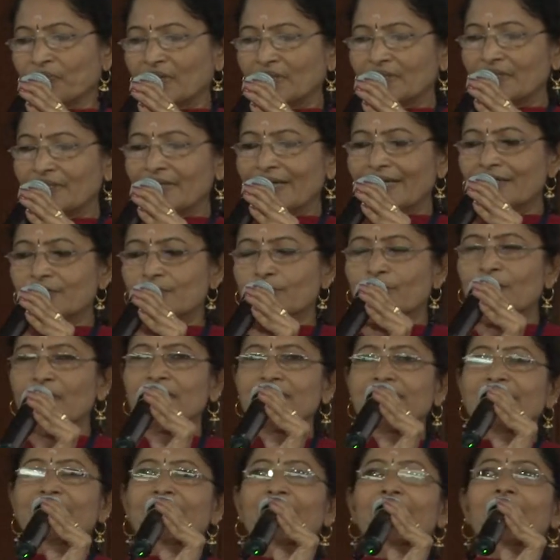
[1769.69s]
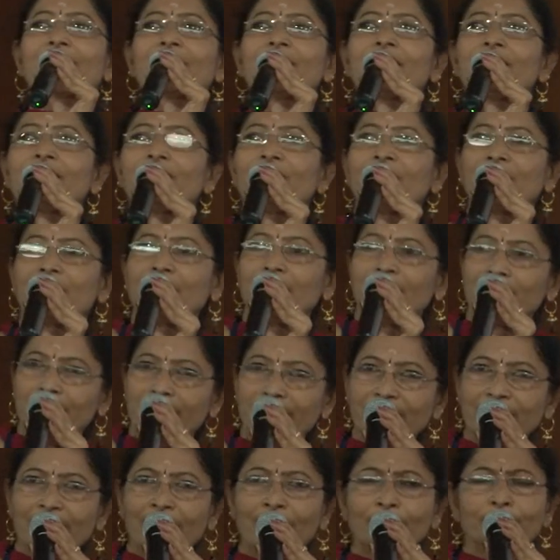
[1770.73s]
The next one is the Eka Varna
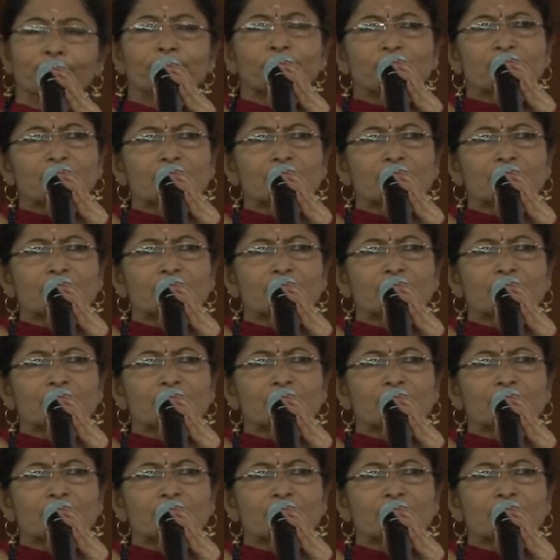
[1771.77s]
Kriya,